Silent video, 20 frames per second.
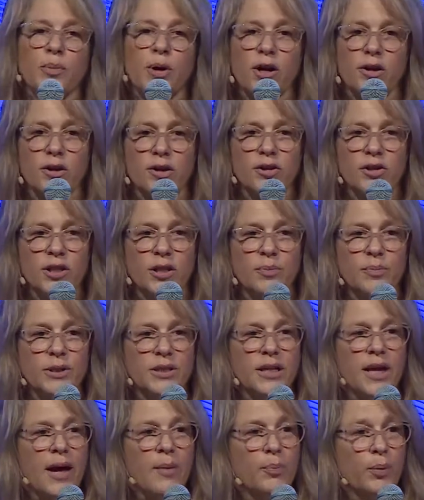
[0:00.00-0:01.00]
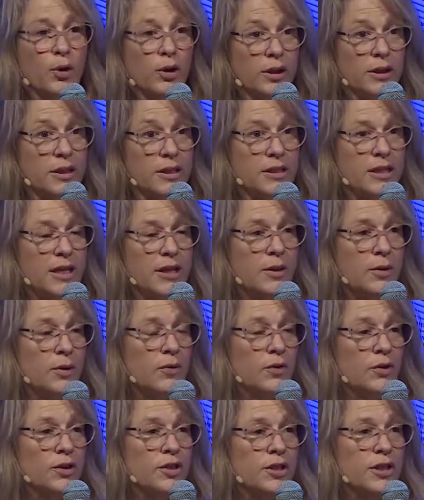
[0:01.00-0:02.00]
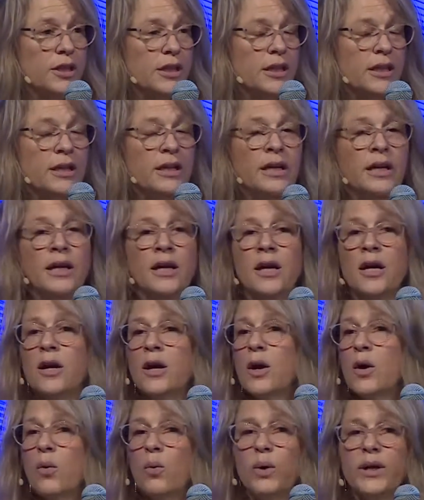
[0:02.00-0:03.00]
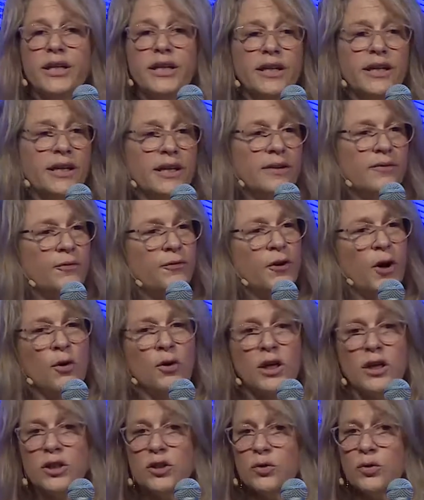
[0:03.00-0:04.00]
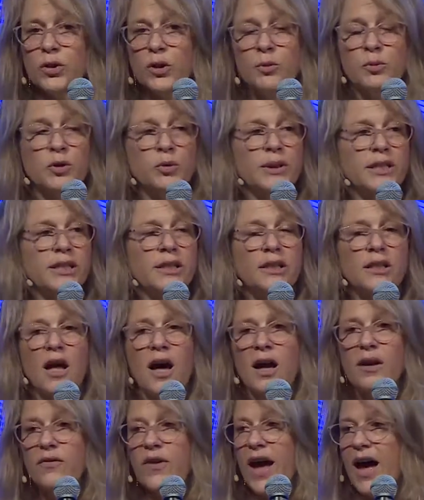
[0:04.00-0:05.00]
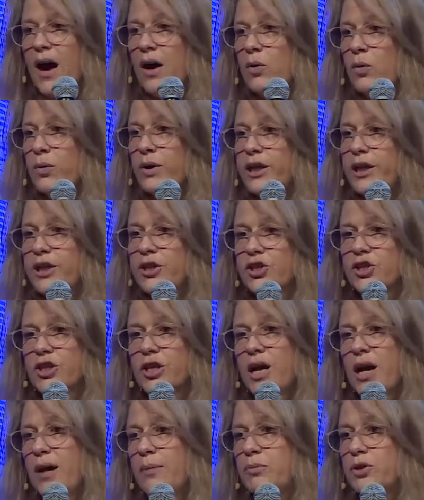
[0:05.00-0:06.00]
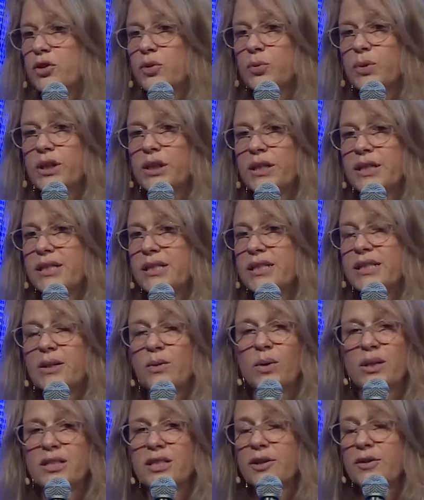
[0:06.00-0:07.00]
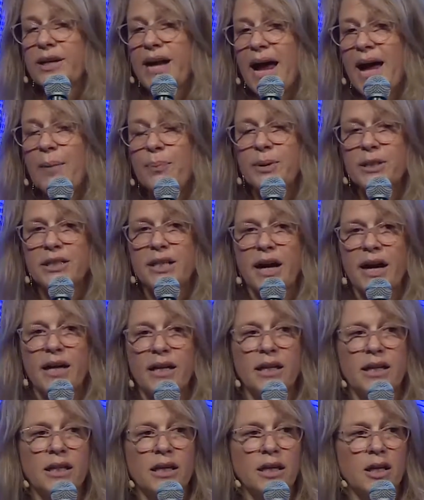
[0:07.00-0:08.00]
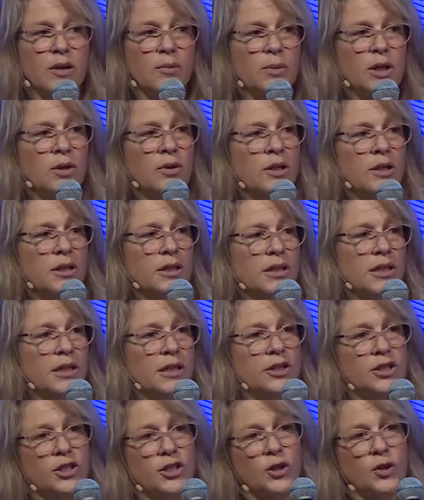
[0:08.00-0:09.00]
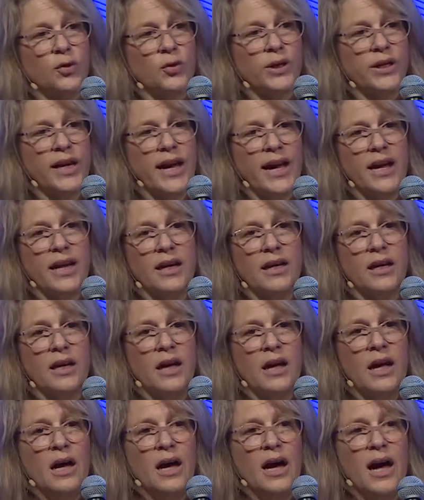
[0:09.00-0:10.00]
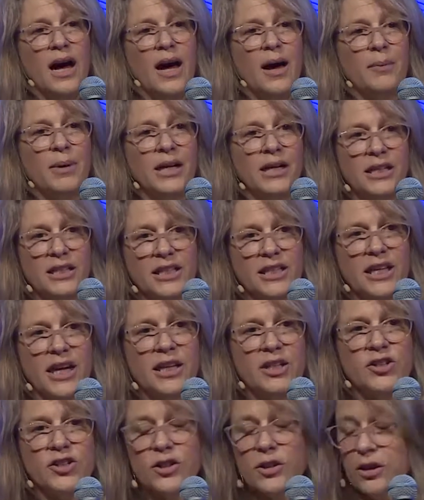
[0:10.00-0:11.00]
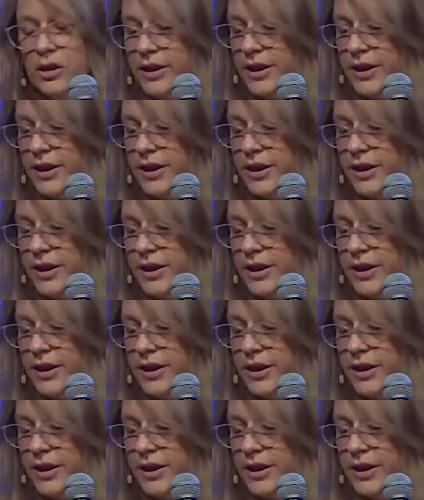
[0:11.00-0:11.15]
Partnerships at Portland State University. We did focus groups, we did a lot of outreach to really see, was there an appetite in the community to create an intentional